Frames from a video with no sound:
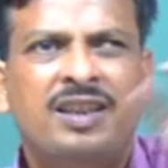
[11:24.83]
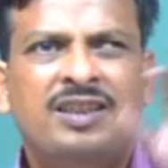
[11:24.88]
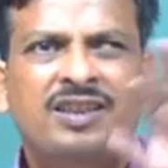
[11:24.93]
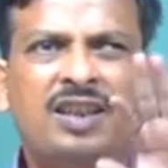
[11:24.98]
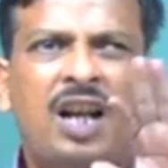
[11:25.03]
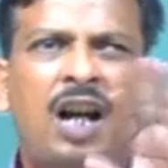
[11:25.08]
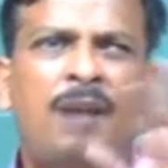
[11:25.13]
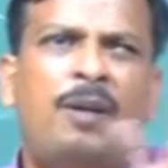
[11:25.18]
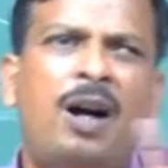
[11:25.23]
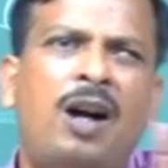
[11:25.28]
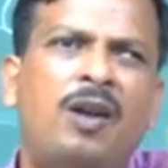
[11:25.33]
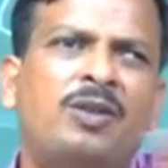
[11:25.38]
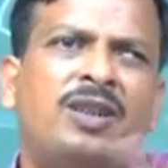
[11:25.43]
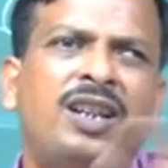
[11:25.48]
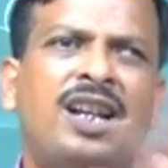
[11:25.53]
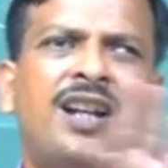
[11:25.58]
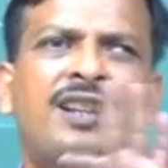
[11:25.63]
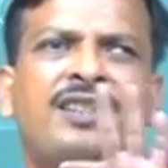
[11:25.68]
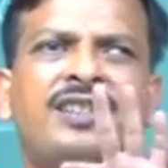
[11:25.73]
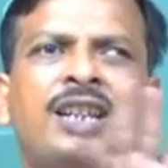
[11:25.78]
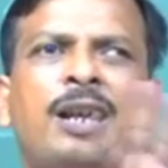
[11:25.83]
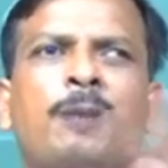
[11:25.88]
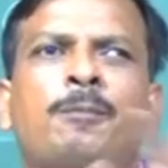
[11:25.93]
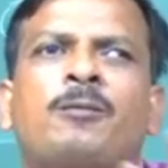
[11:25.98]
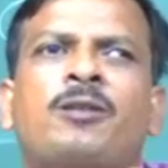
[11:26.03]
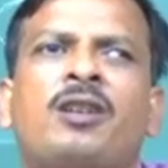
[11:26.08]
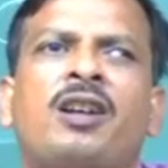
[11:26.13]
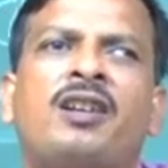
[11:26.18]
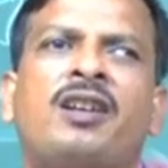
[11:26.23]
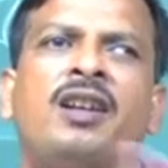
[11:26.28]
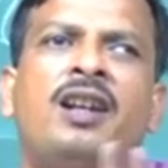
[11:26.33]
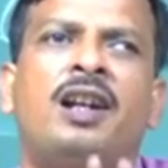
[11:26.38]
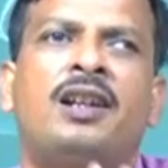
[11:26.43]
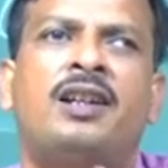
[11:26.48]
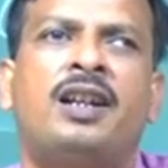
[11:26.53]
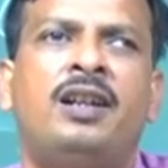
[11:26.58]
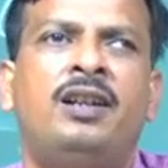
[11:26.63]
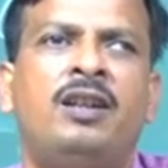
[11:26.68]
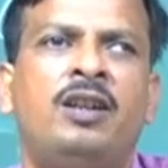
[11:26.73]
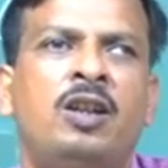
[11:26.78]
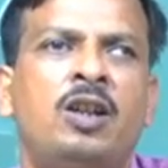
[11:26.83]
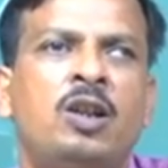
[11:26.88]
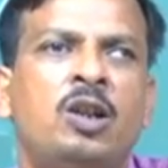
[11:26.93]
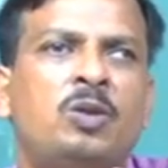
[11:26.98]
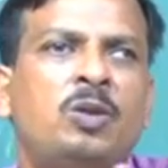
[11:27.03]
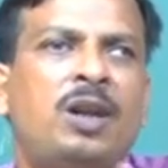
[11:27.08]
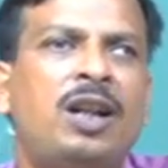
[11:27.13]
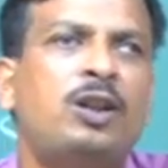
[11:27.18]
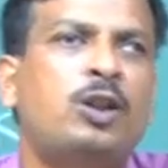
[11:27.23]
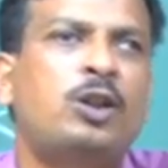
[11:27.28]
somehow they are chapter related. So, a